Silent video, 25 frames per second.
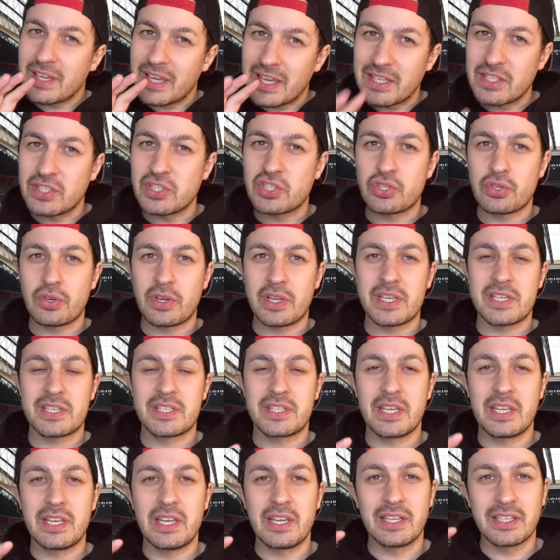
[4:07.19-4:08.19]

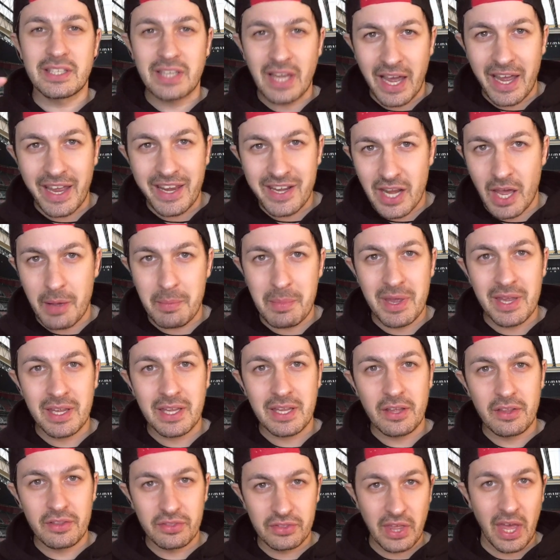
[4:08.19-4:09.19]
Interesting
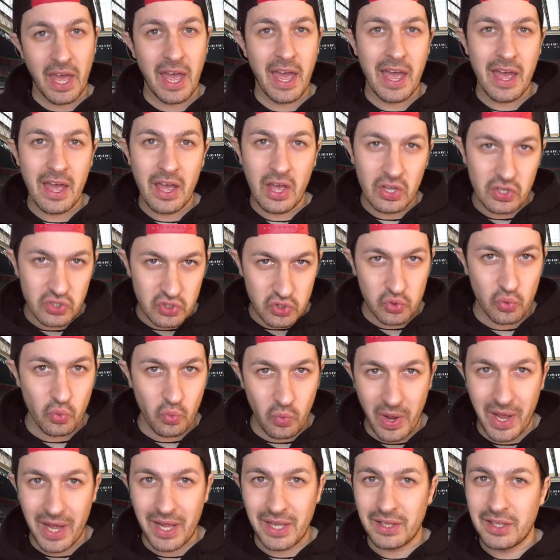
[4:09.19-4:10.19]
dynamic there as
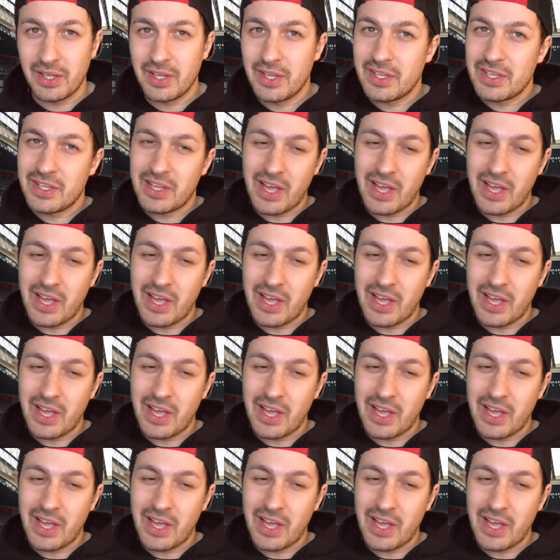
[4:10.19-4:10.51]
well.